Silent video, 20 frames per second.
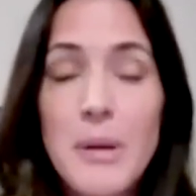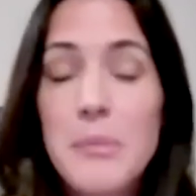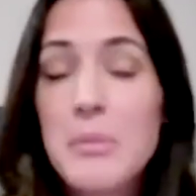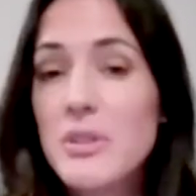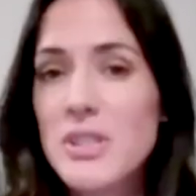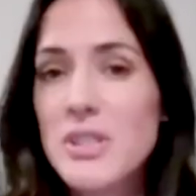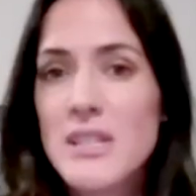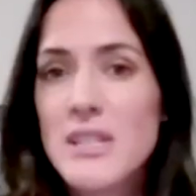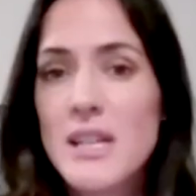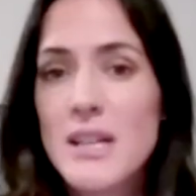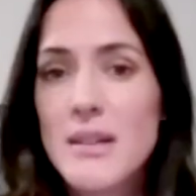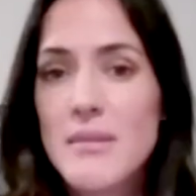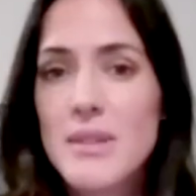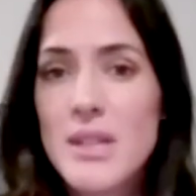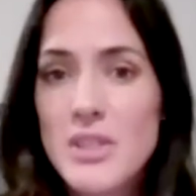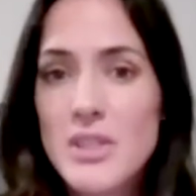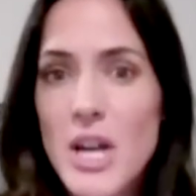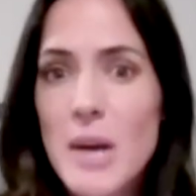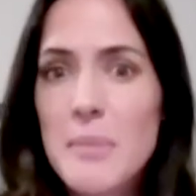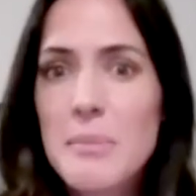bubbled to
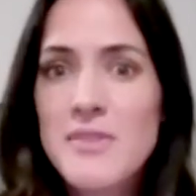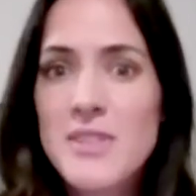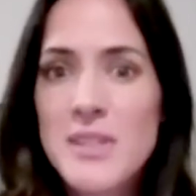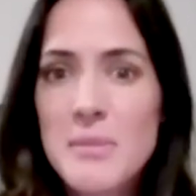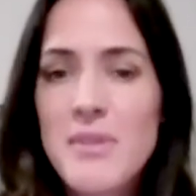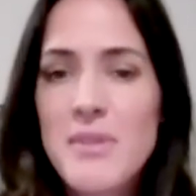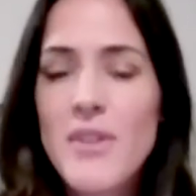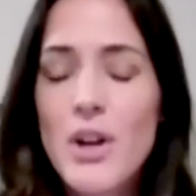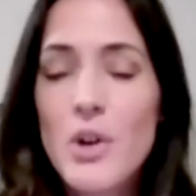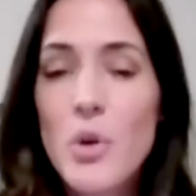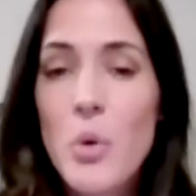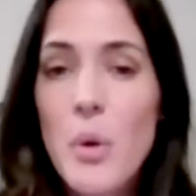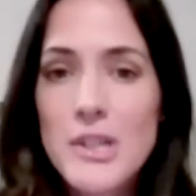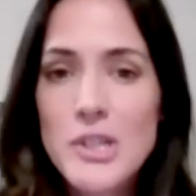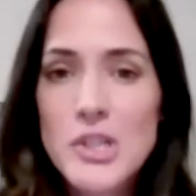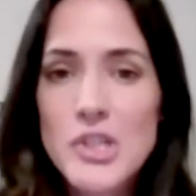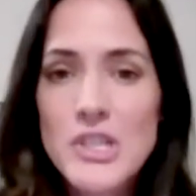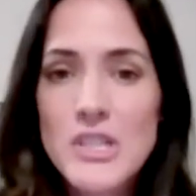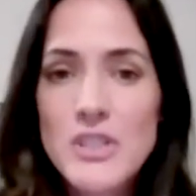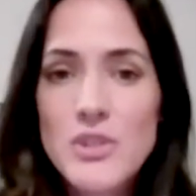the top of some of our
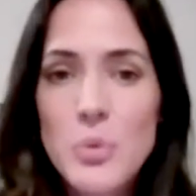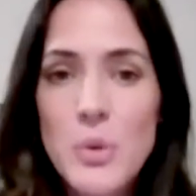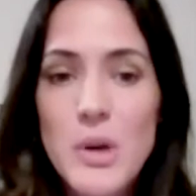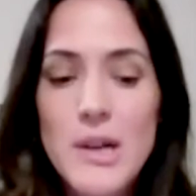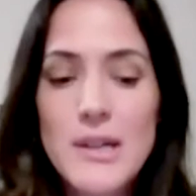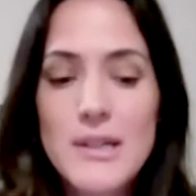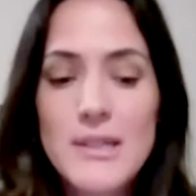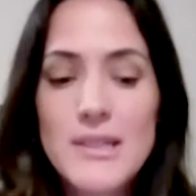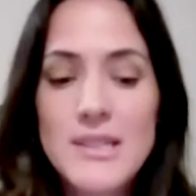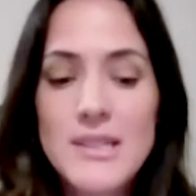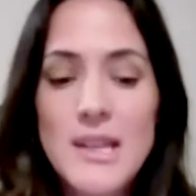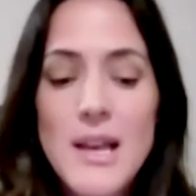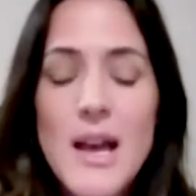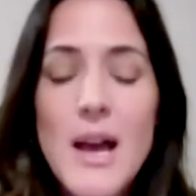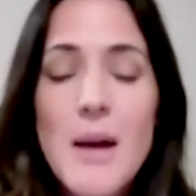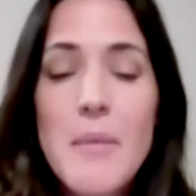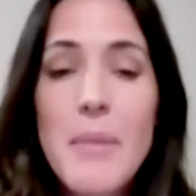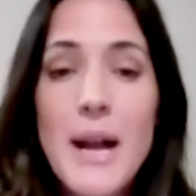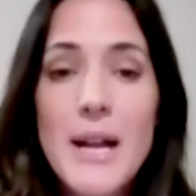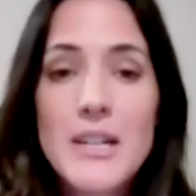questions was
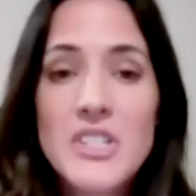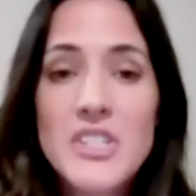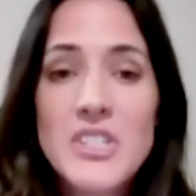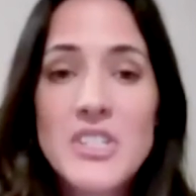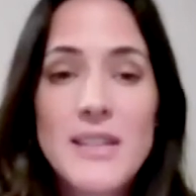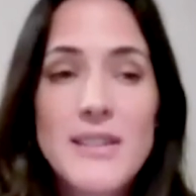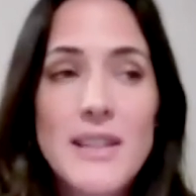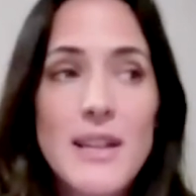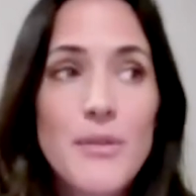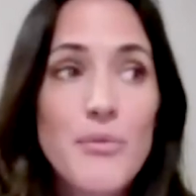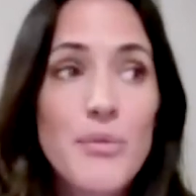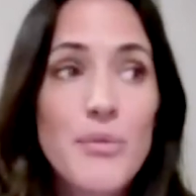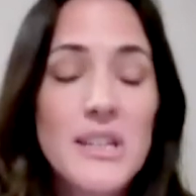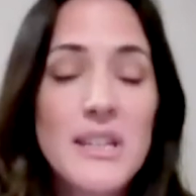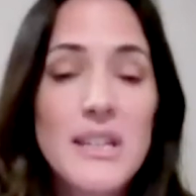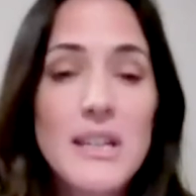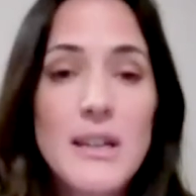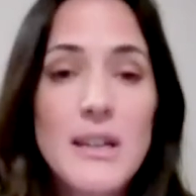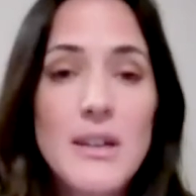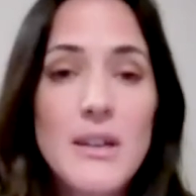buyers said they
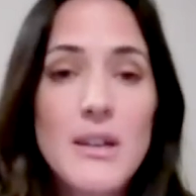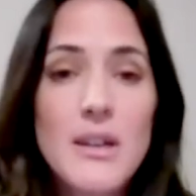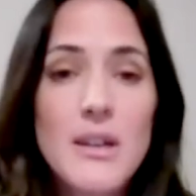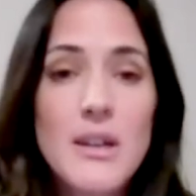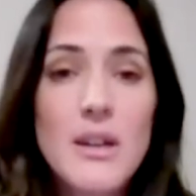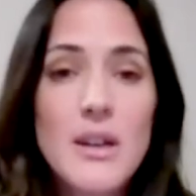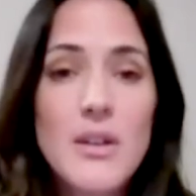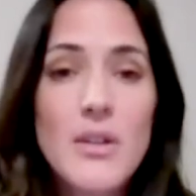really